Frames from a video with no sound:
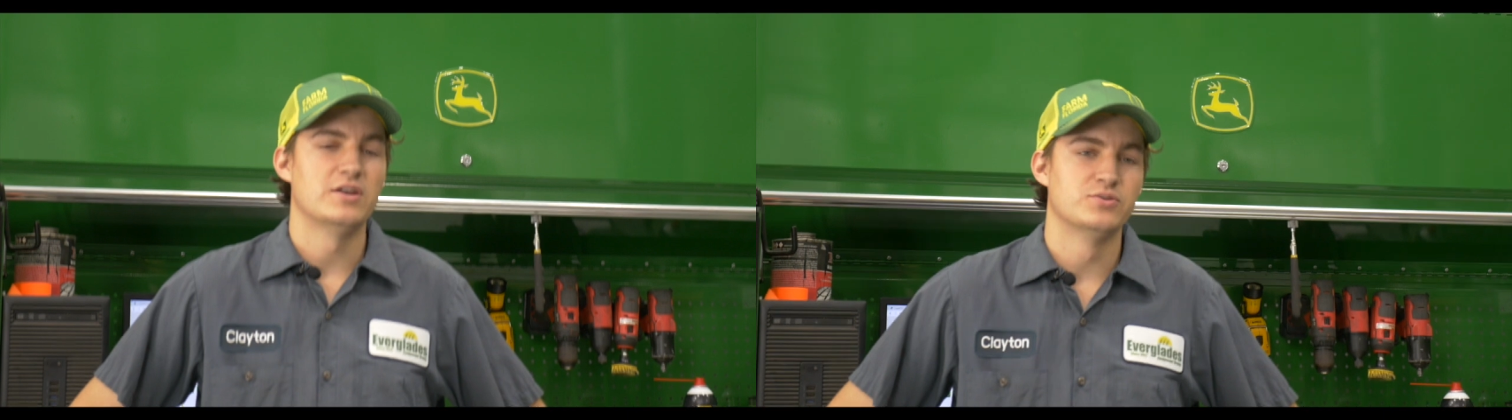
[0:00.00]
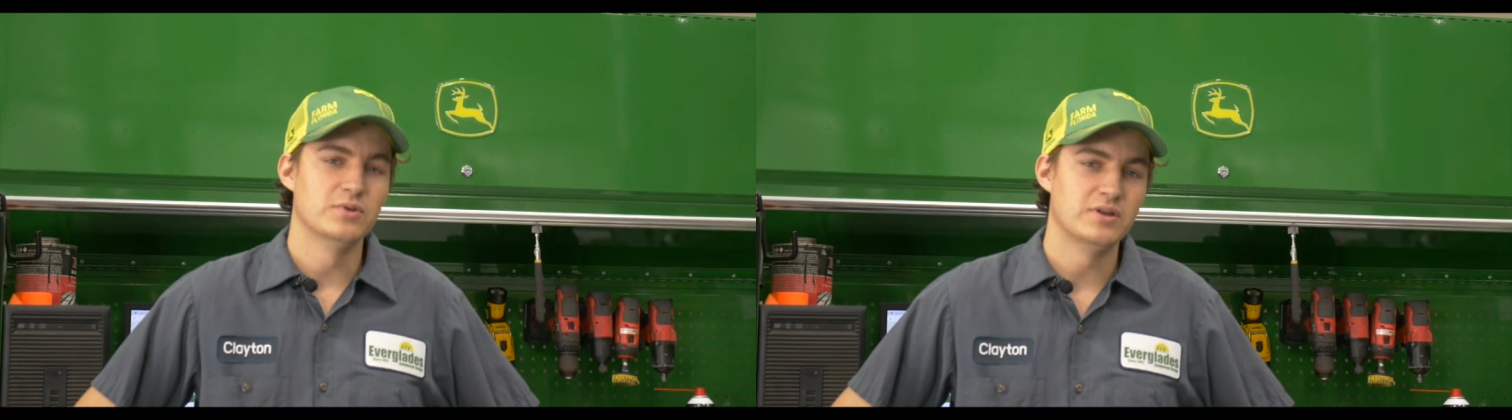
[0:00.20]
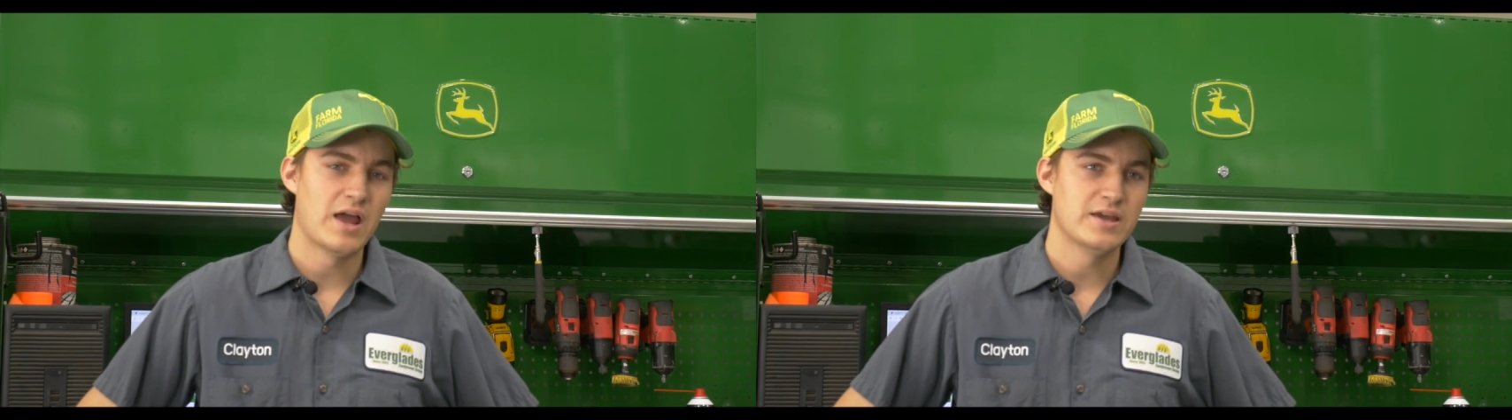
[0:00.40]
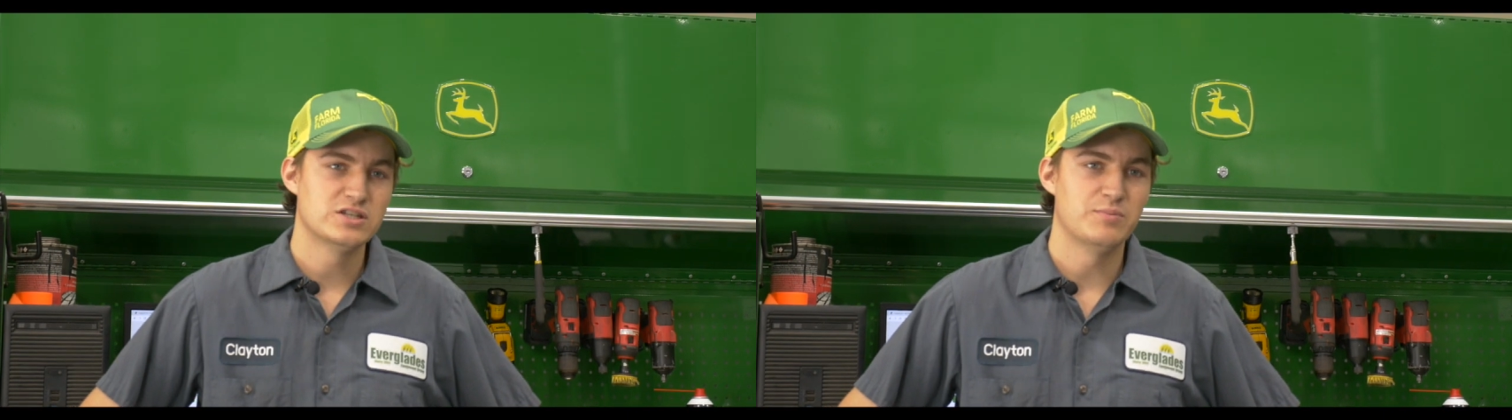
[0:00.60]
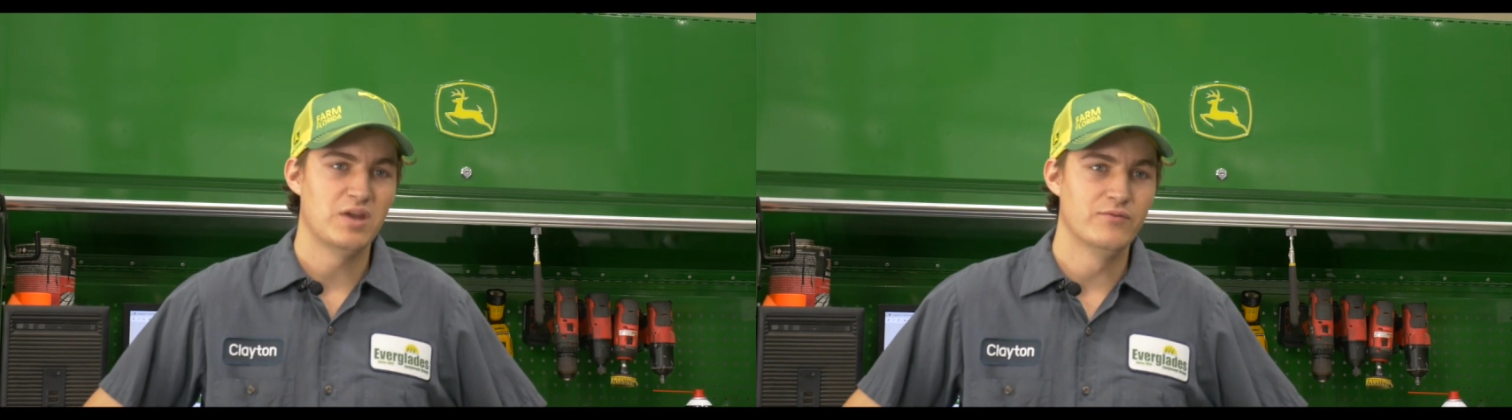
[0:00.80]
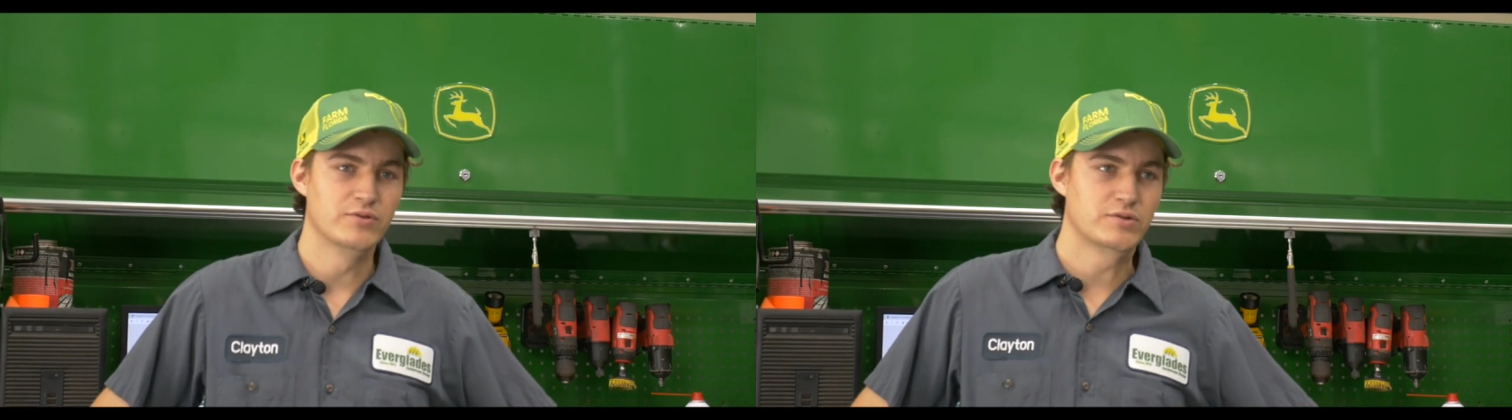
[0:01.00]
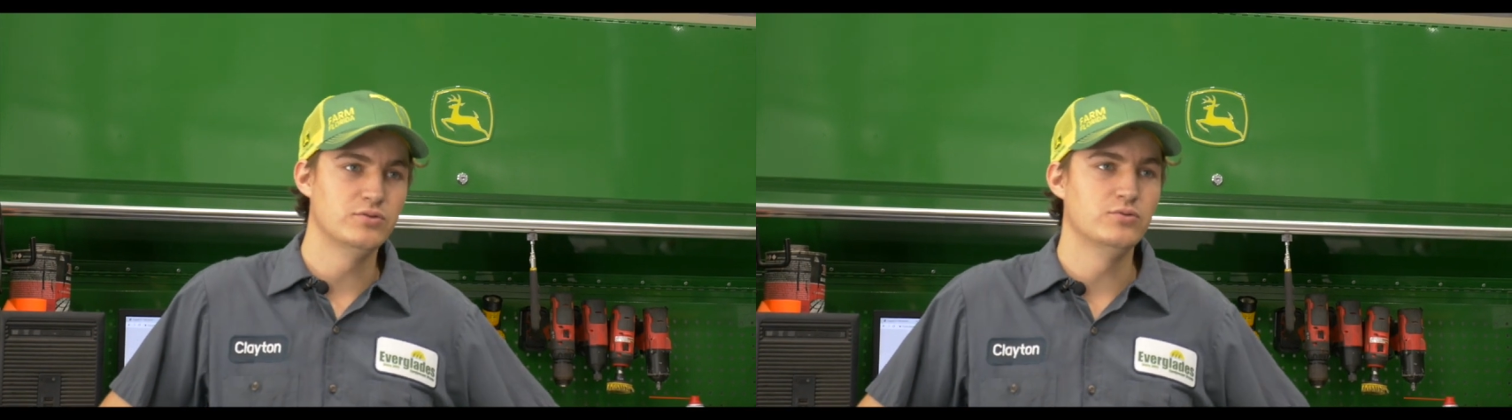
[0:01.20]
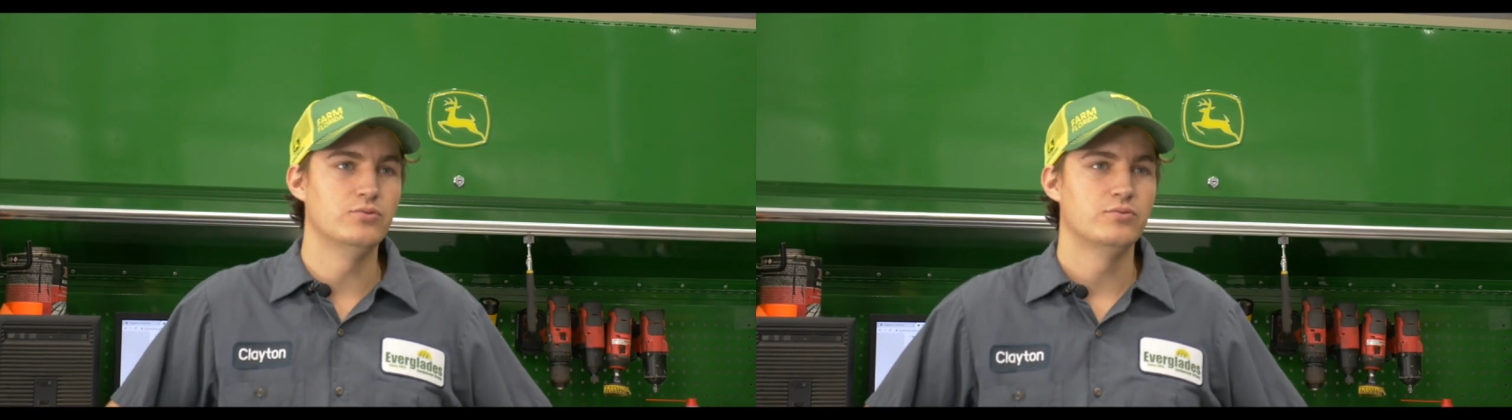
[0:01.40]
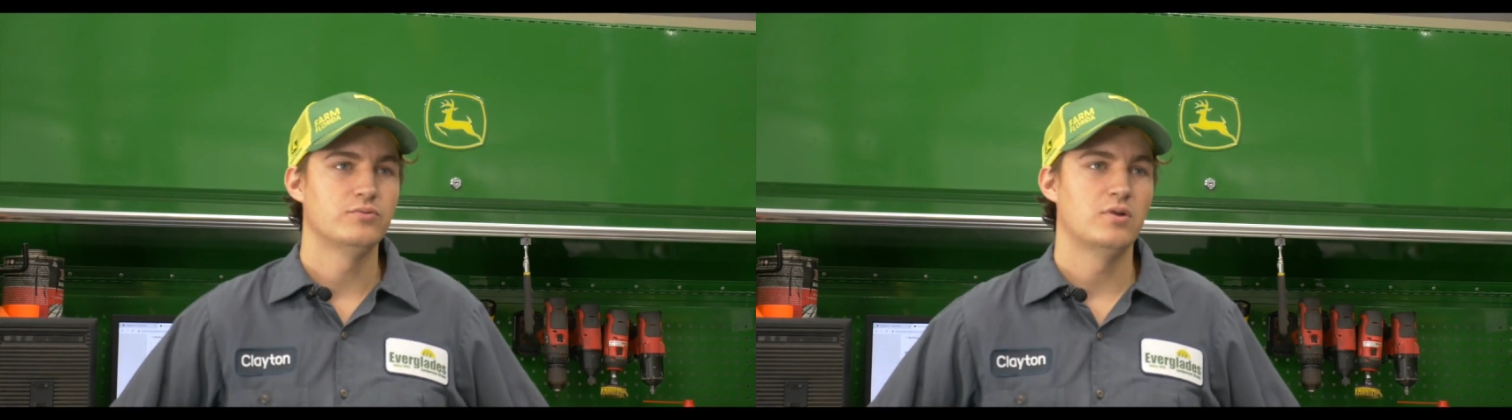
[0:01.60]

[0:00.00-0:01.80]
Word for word: It's really nice to be able to,